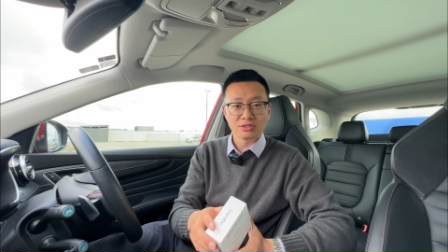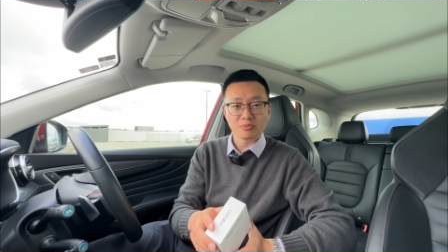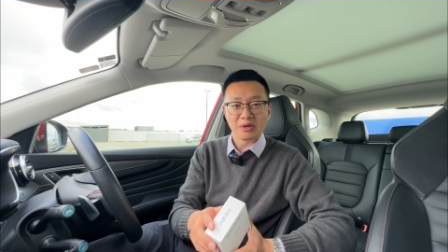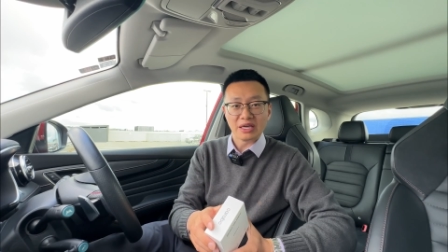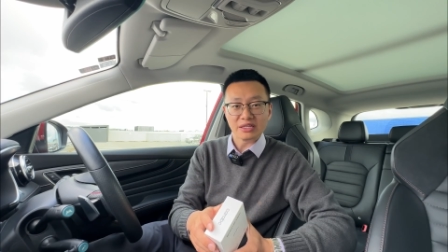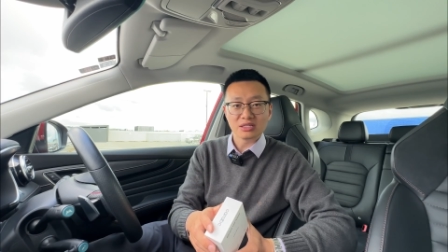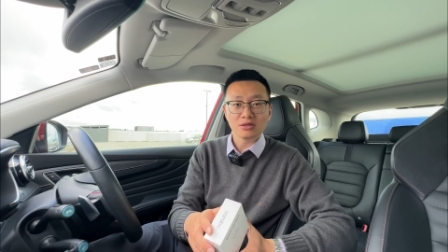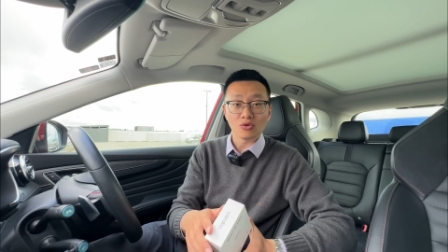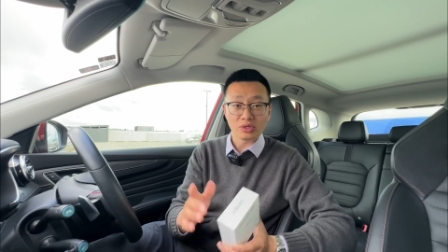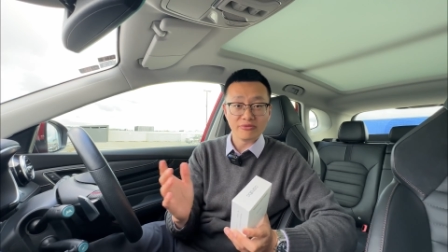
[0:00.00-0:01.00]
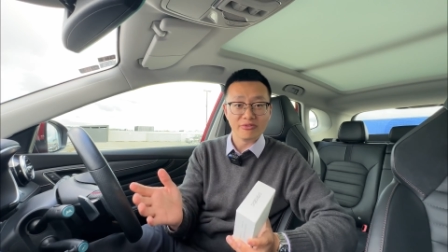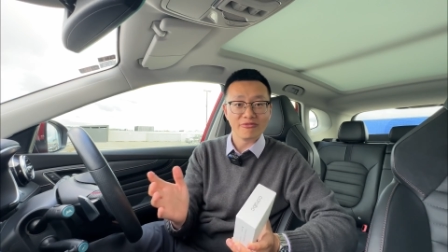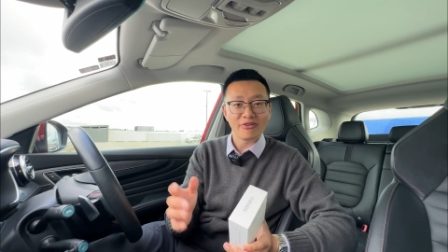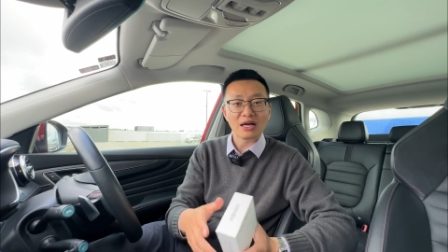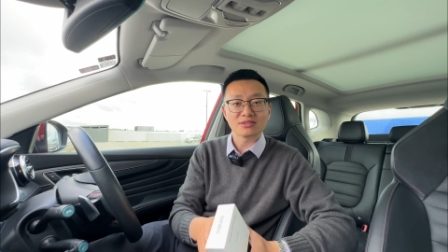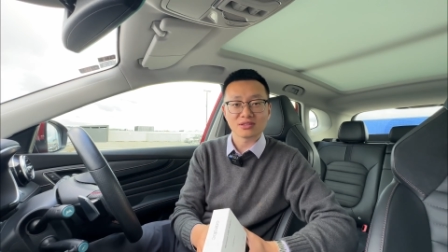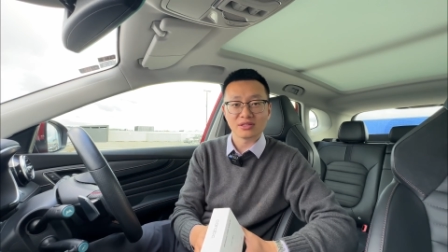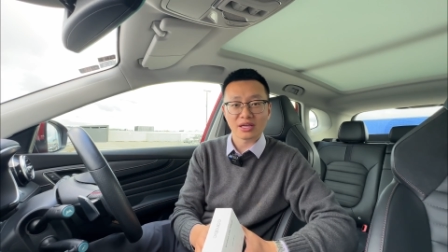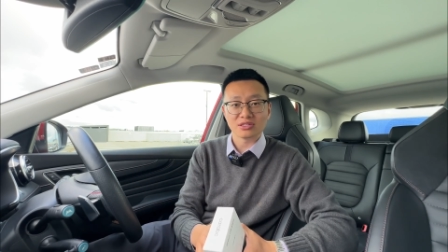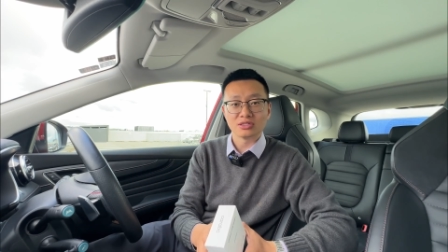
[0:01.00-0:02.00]
speed or even fast
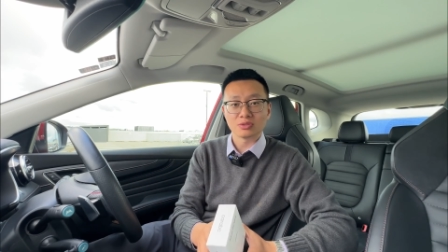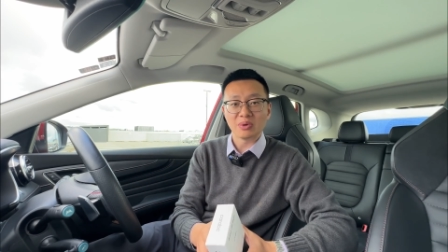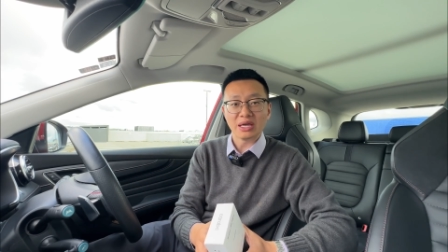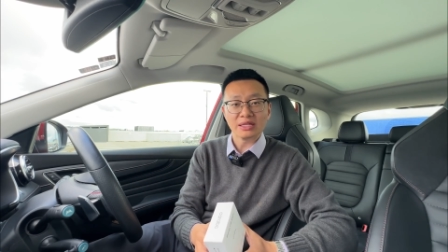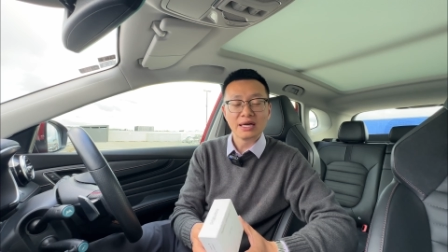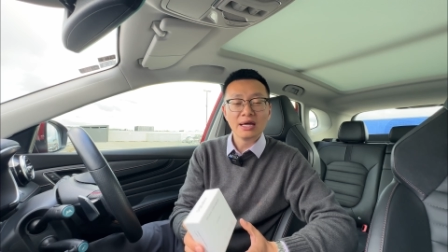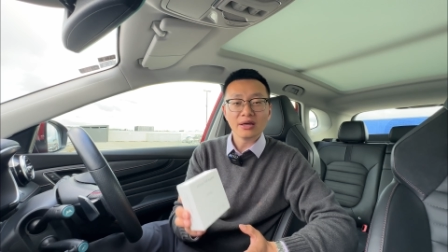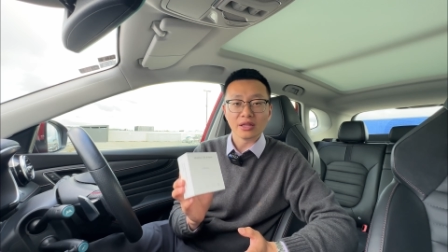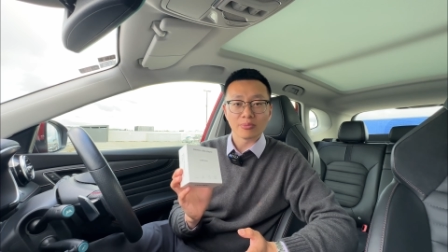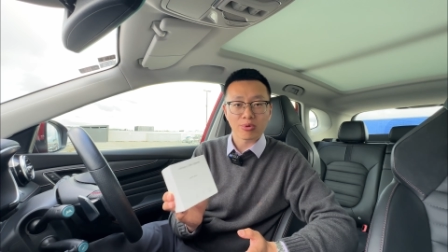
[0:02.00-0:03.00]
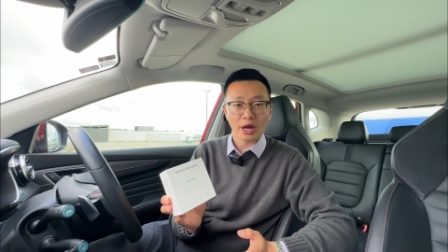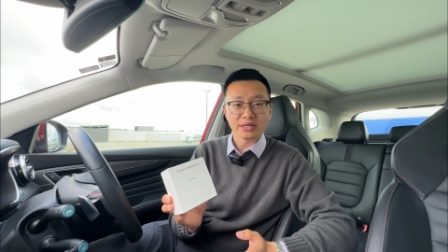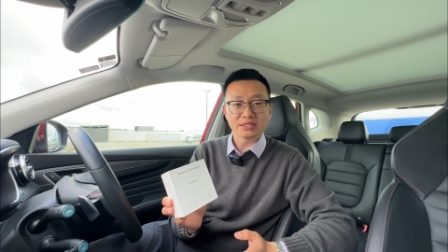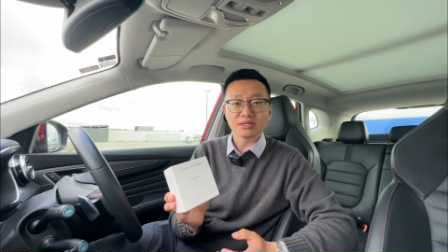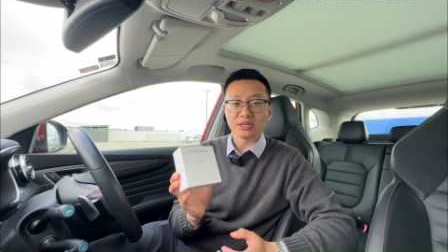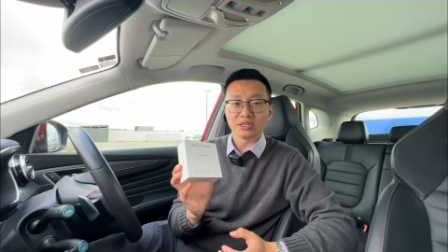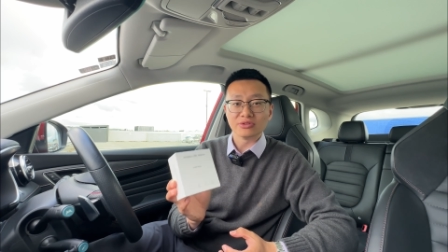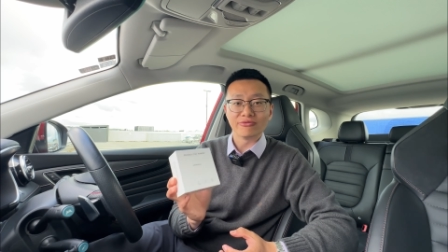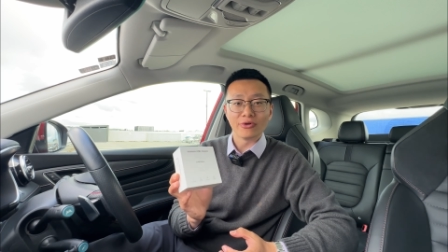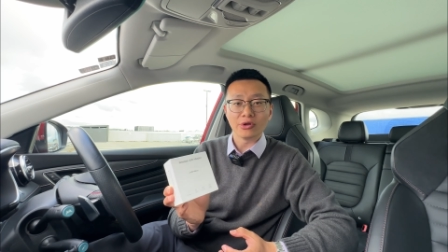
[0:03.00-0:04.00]
connection speed, and the price is
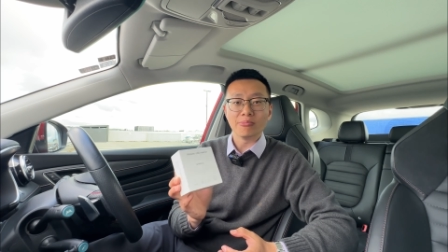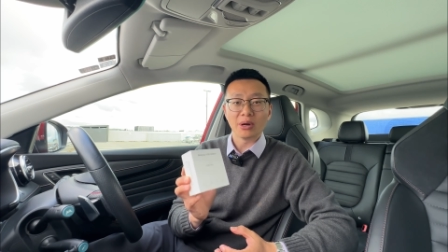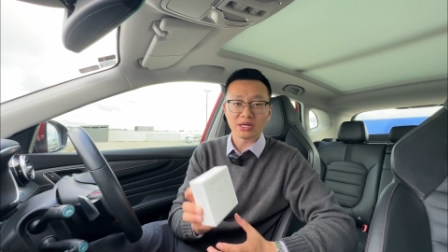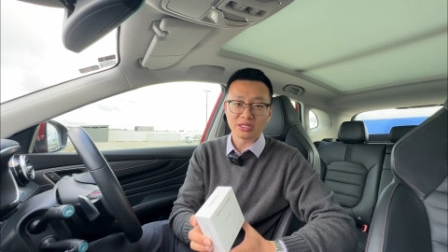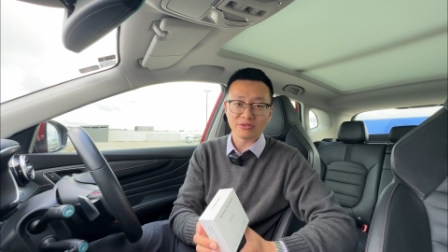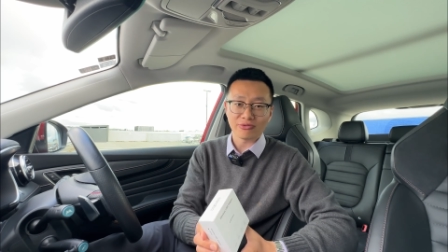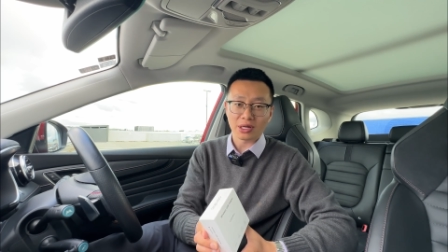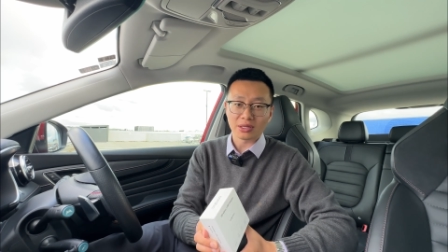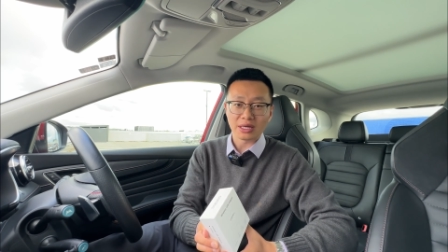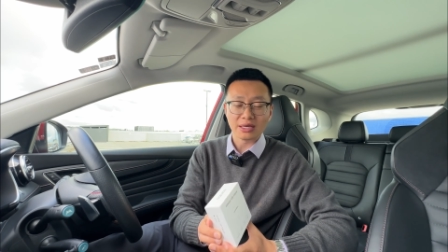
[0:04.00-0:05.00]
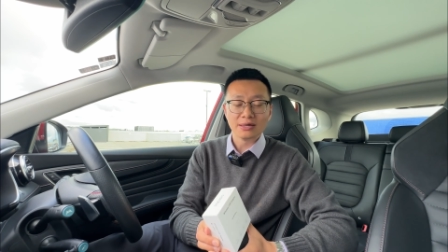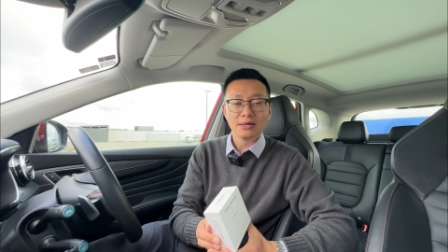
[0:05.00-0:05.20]
very budget friendly.